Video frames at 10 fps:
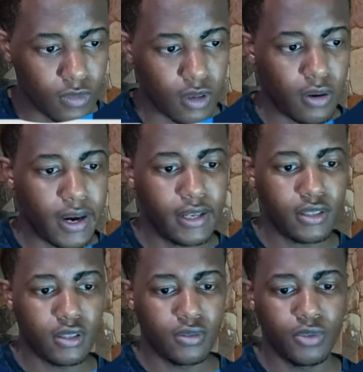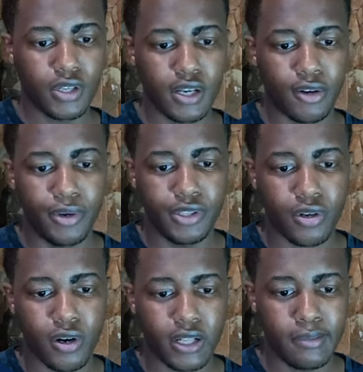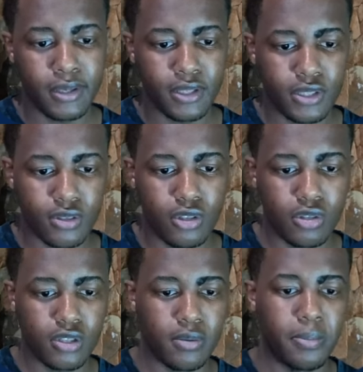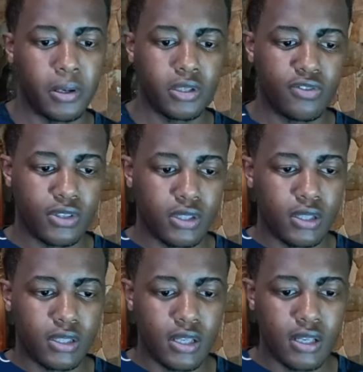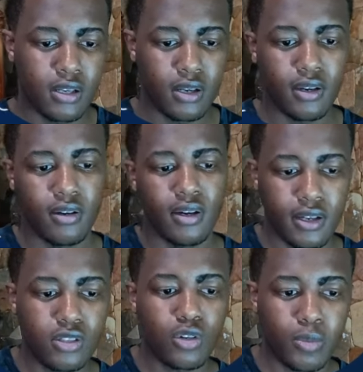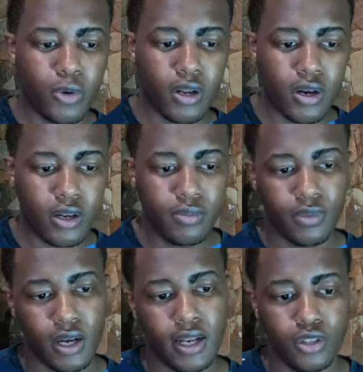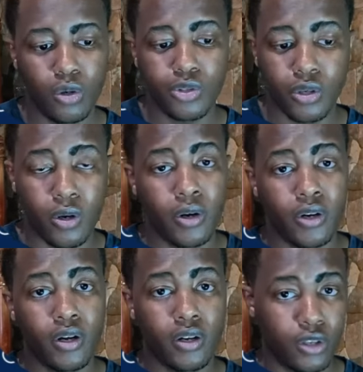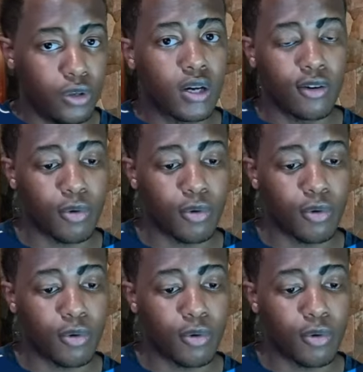All right, you can increase your card limit, use the budget facility. It's a normal credit card, and you also earn UCount